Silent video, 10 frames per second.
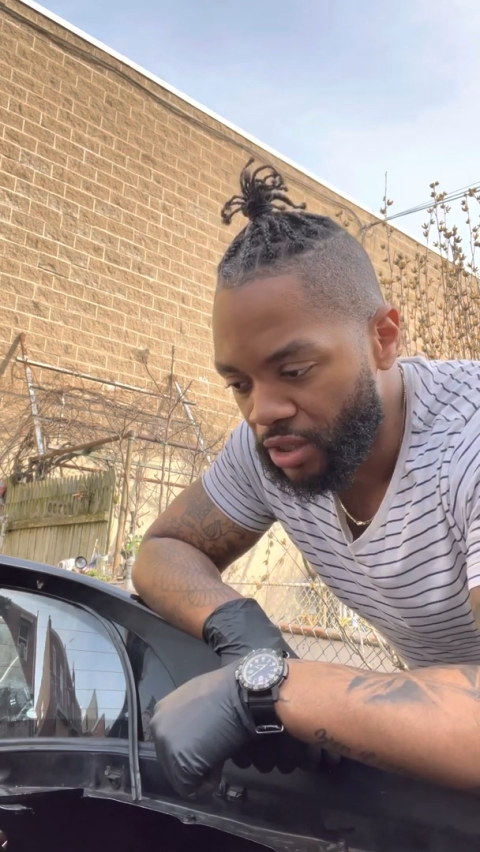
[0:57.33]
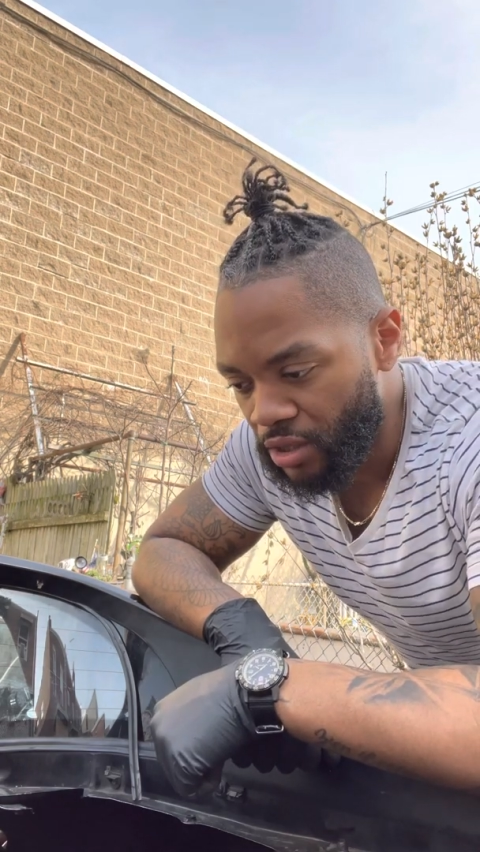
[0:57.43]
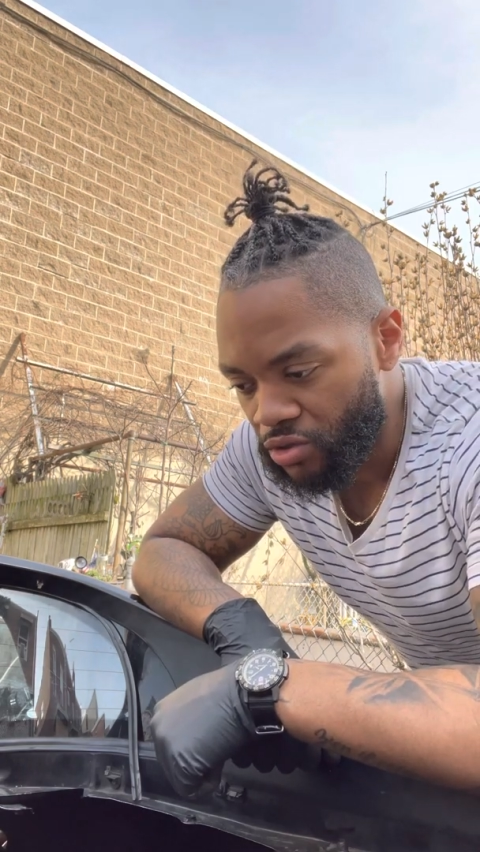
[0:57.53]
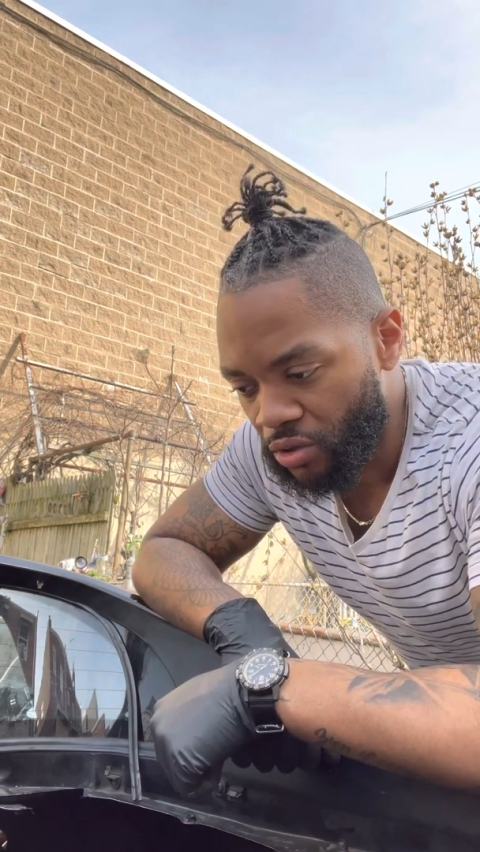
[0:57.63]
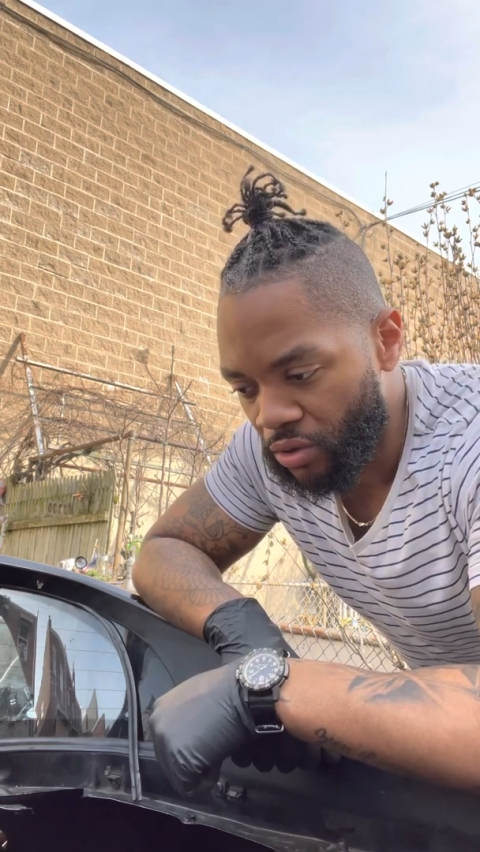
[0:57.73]

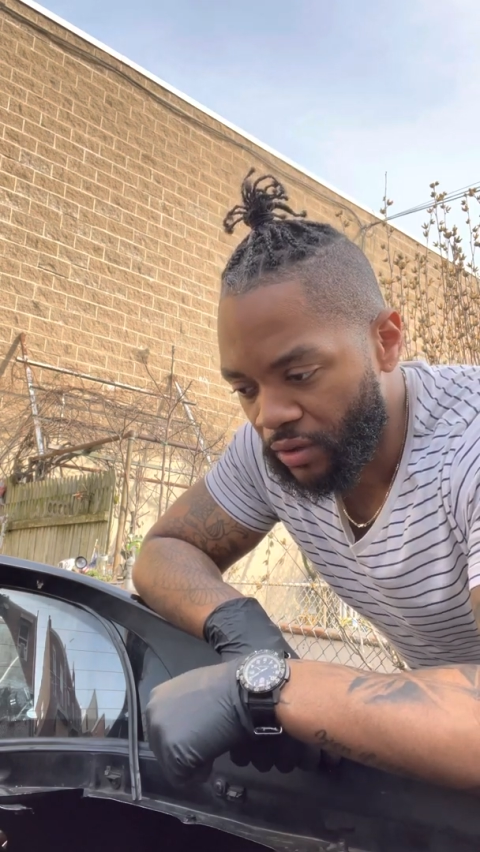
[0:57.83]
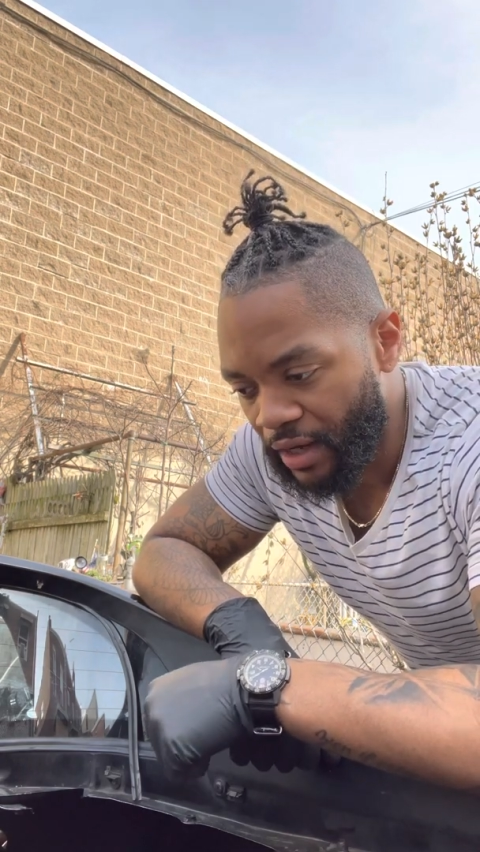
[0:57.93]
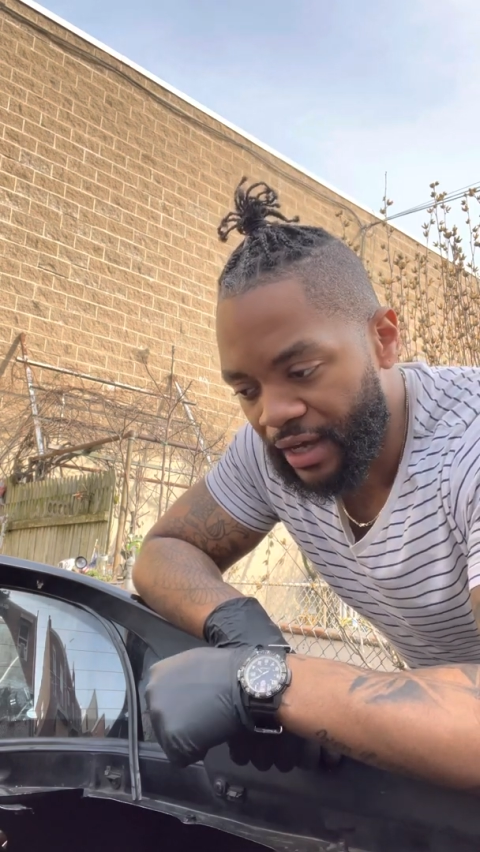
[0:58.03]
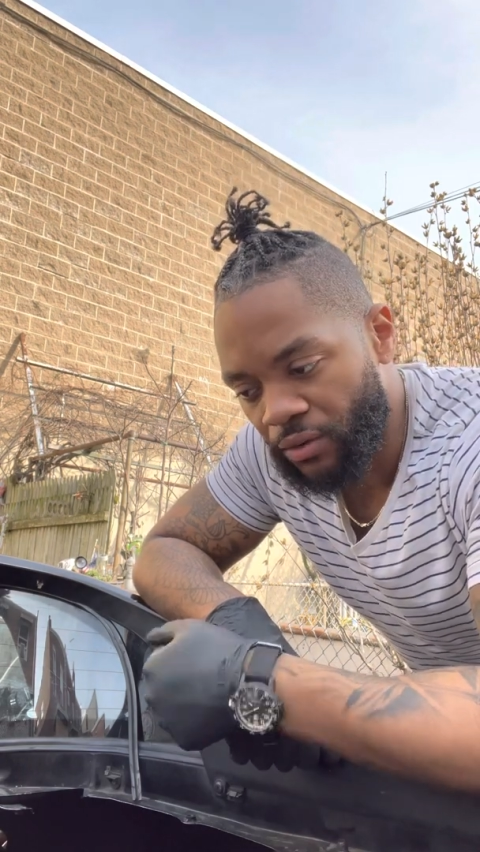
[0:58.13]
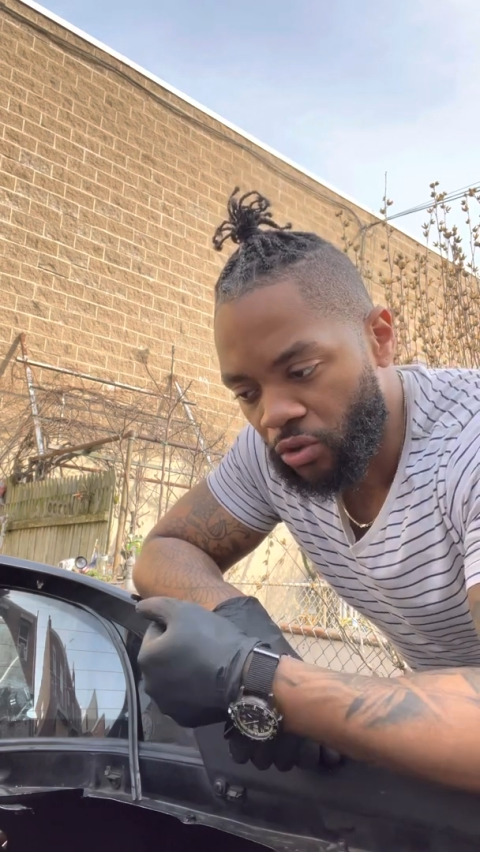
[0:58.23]
So,
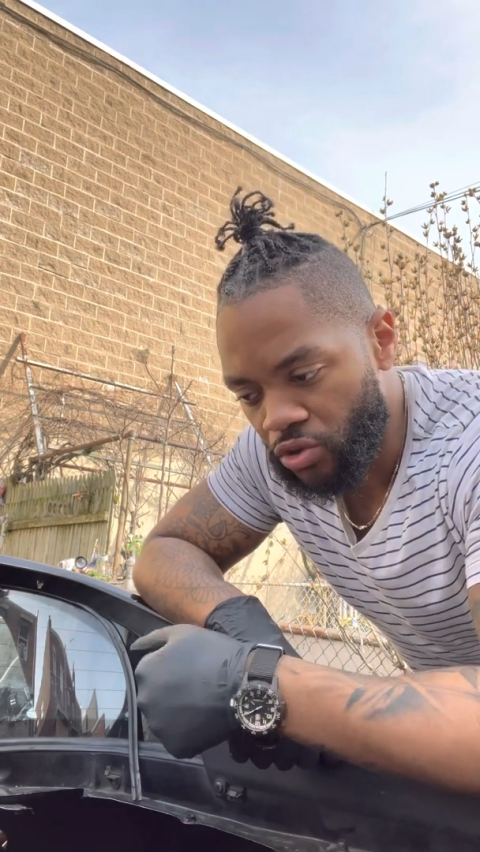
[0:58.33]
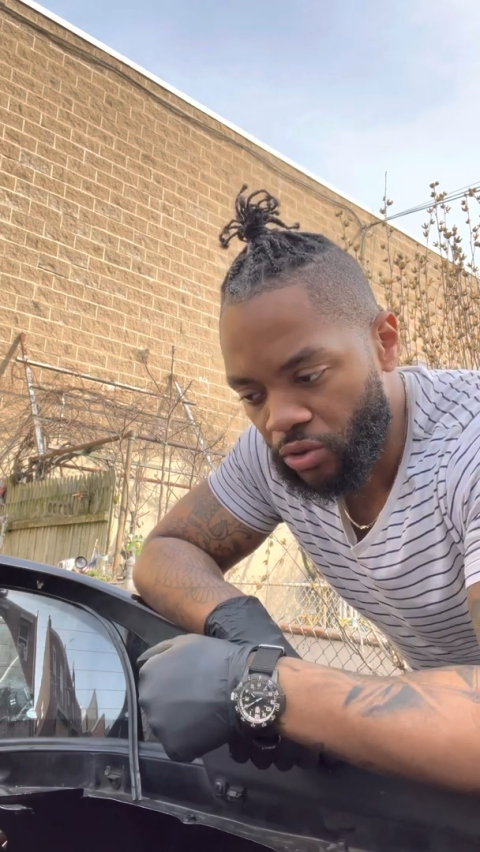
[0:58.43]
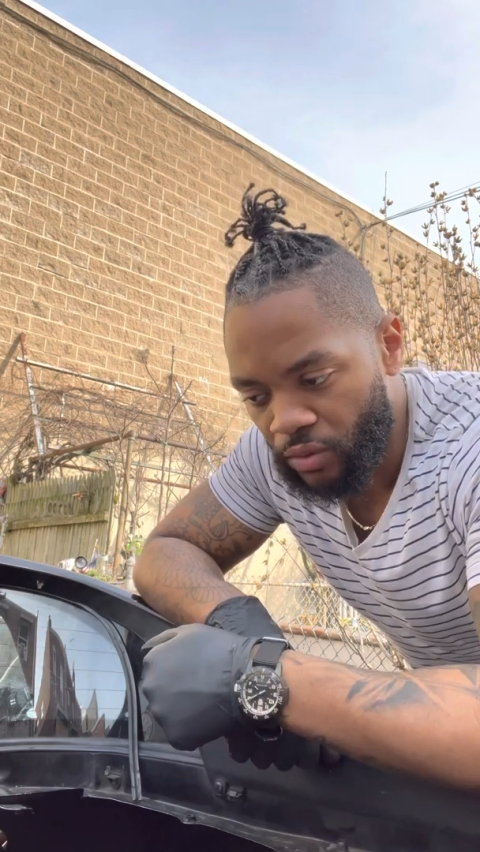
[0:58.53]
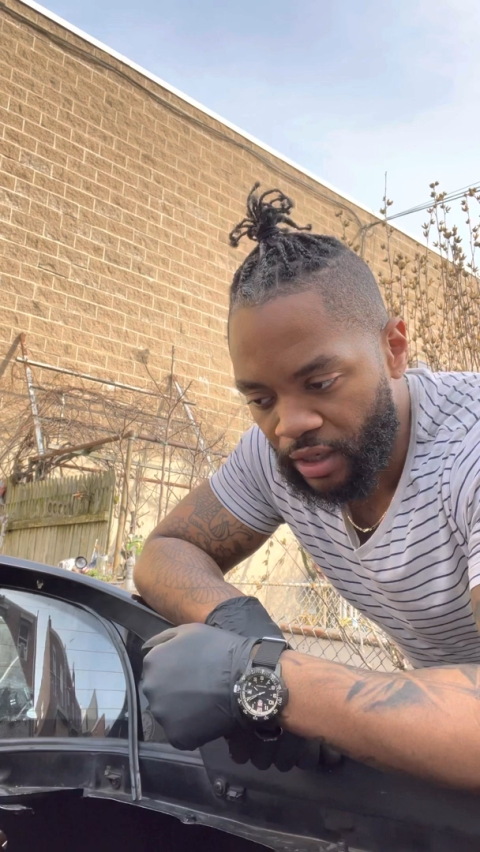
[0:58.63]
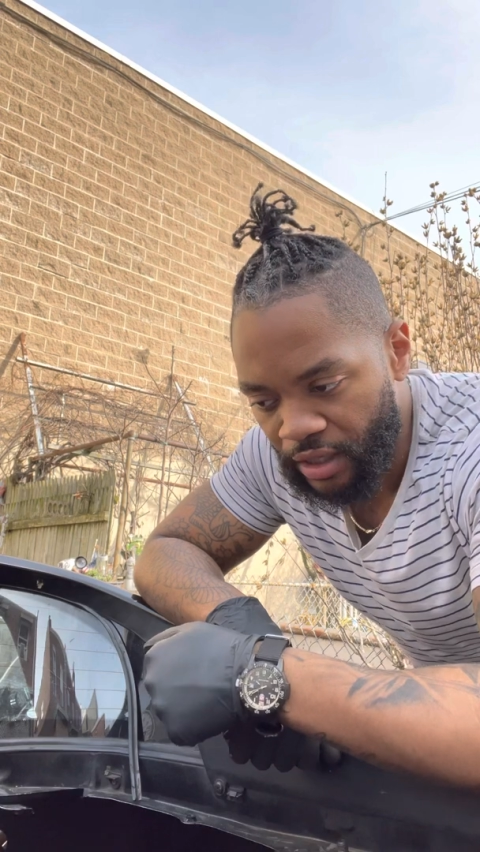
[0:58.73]
and
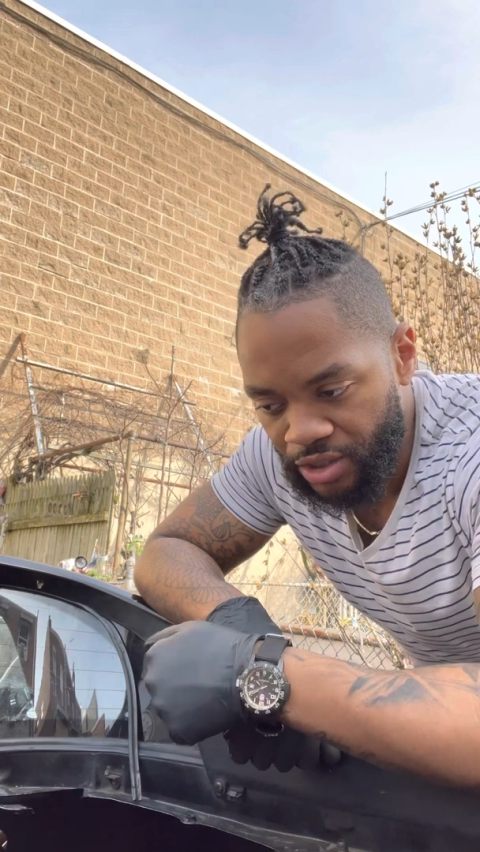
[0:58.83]
also